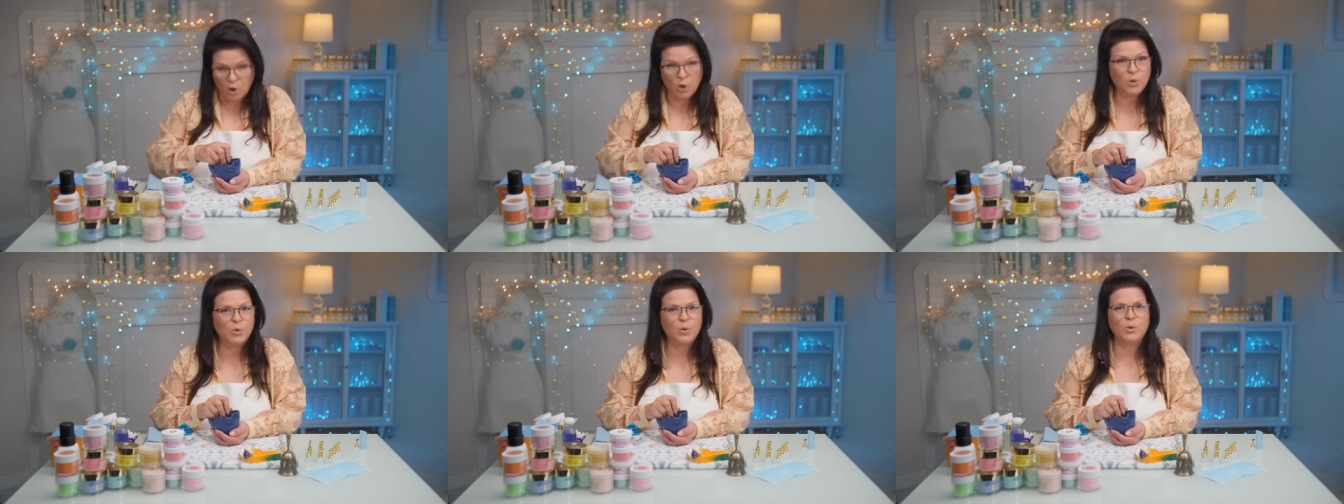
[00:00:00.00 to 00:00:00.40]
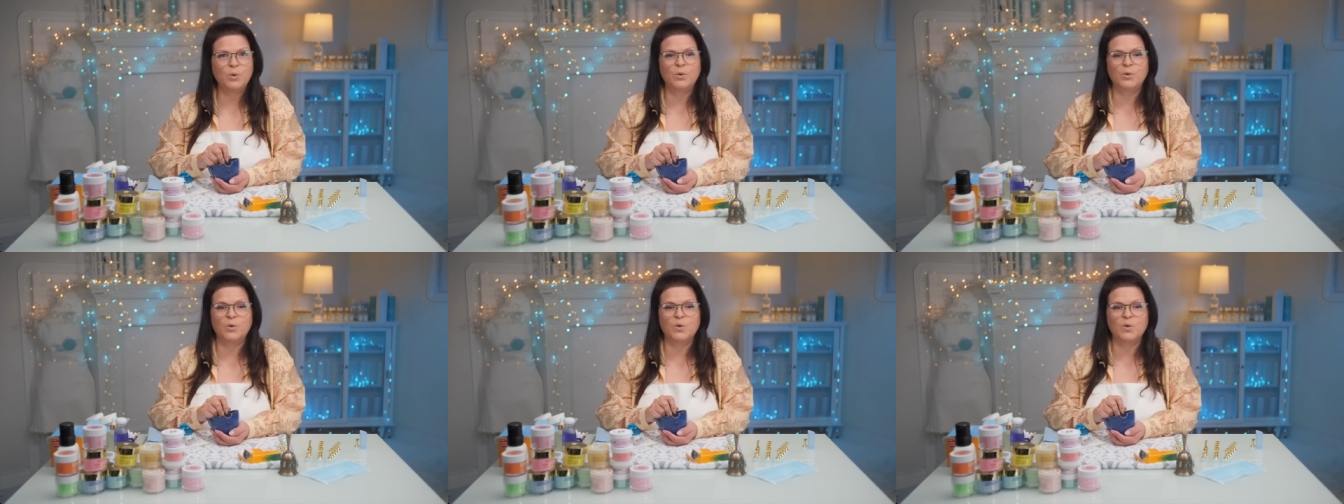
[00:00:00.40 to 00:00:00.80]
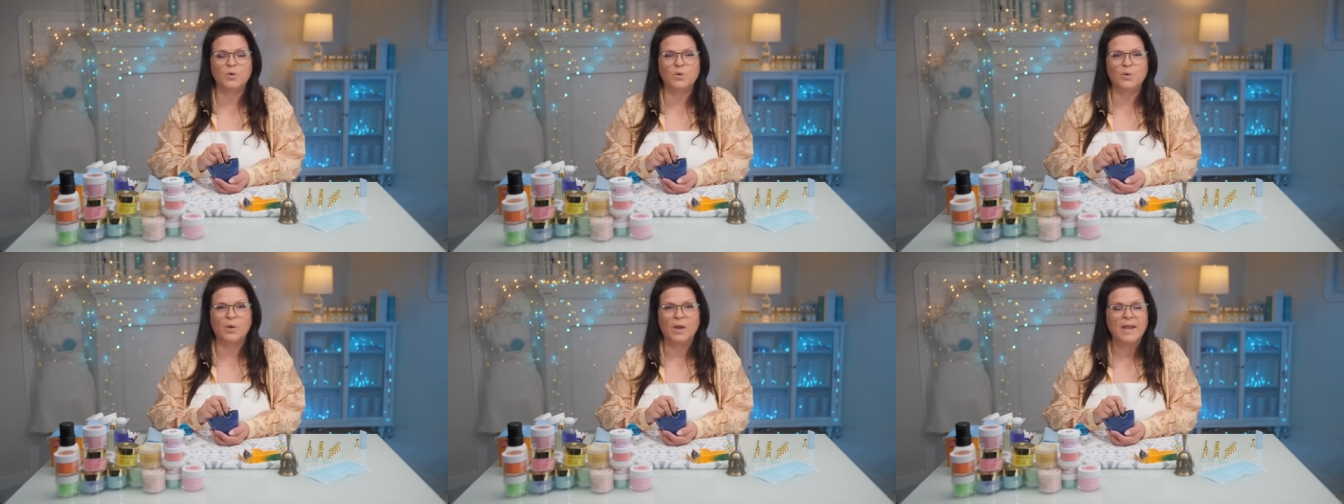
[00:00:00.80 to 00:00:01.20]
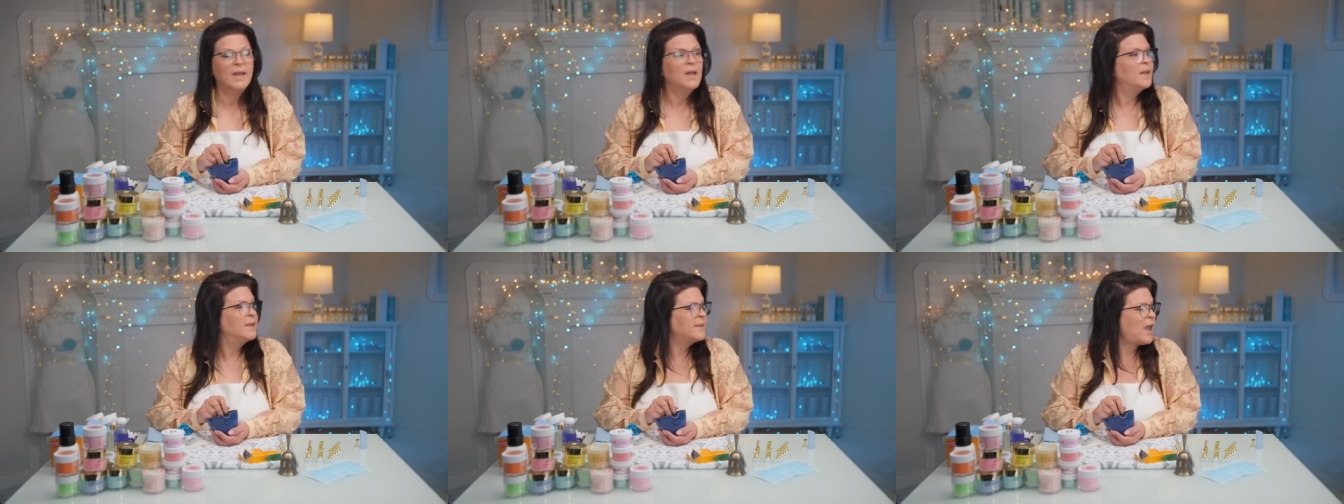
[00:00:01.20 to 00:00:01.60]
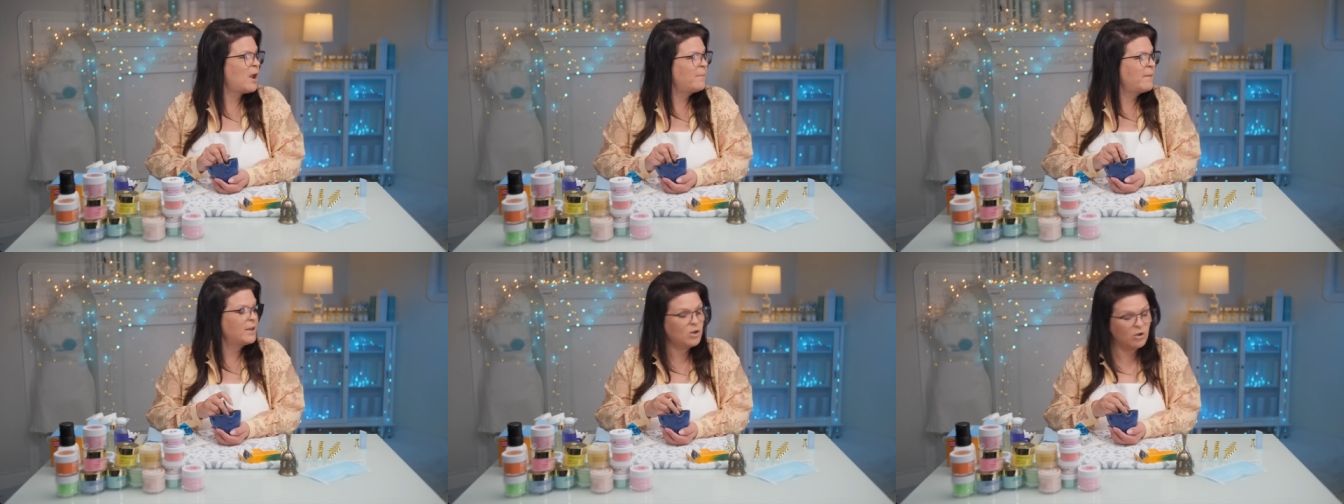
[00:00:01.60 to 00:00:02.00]
Ooh,
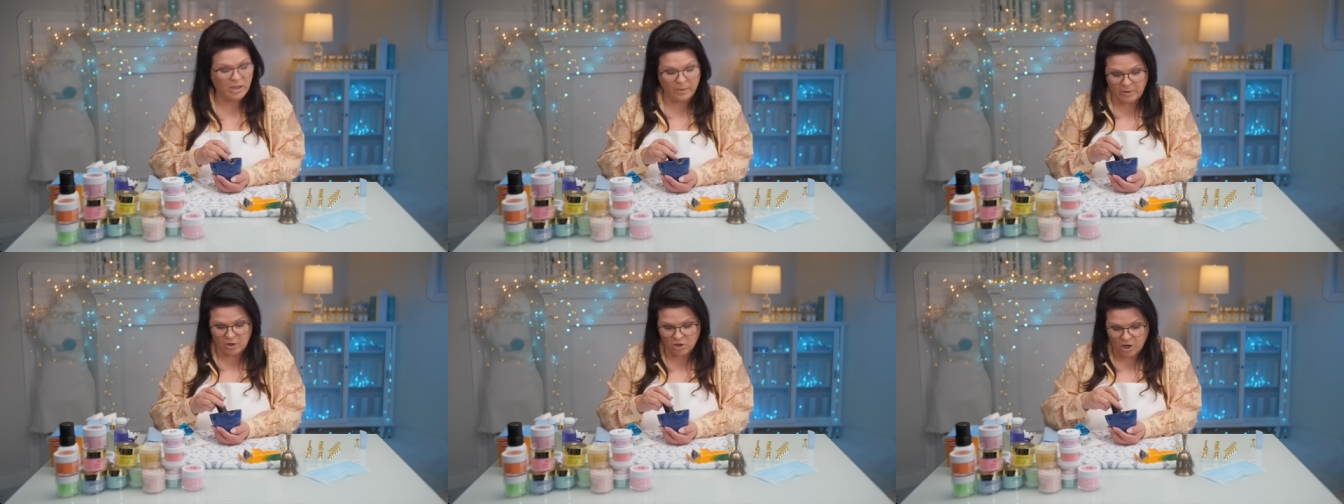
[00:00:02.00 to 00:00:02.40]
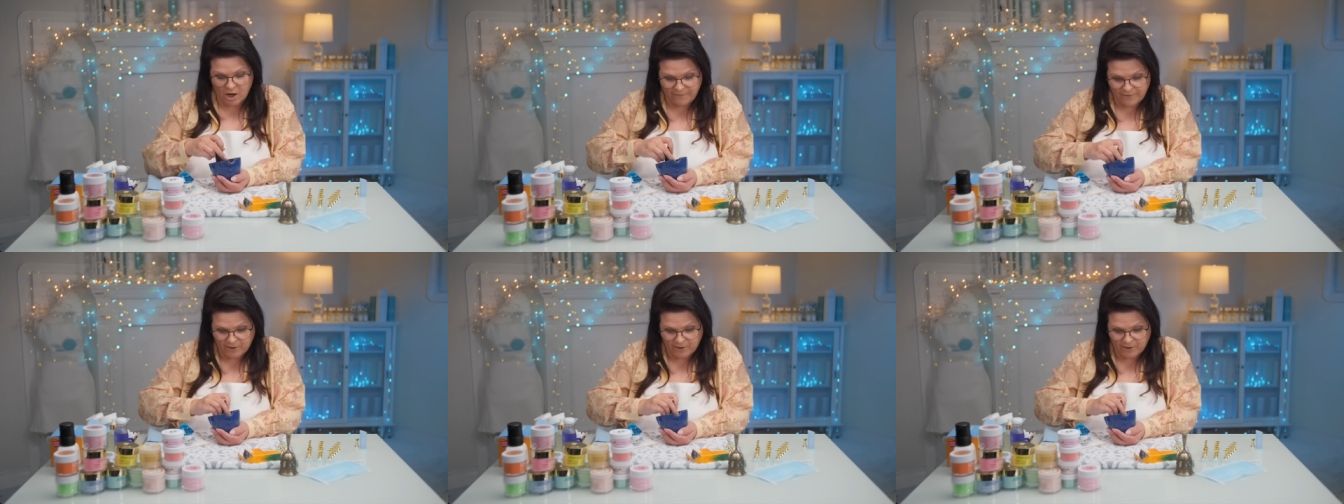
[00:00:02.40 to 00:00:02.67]
cameraman, go get me your coffee